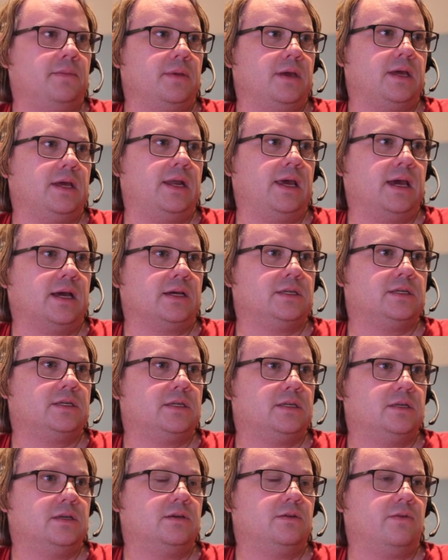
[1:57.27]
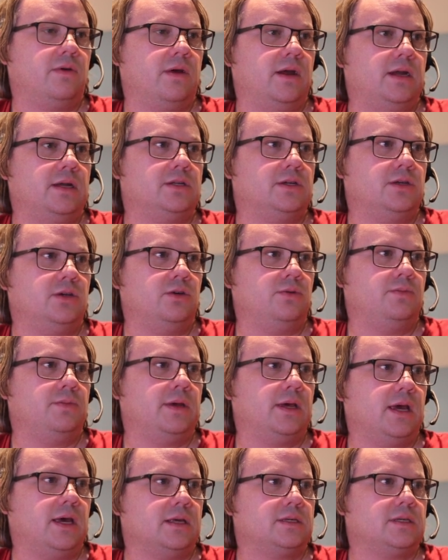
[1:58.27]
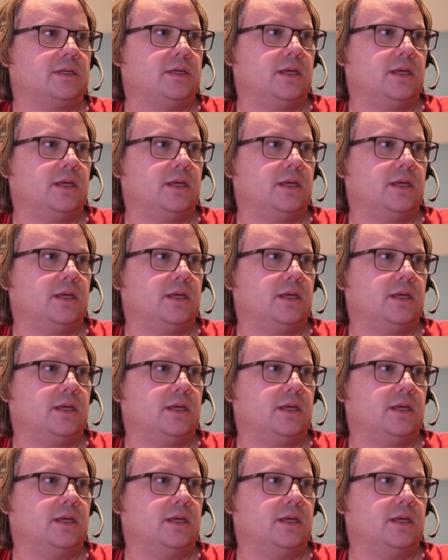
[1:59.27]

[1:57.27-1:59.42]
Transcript: connects right to UPS.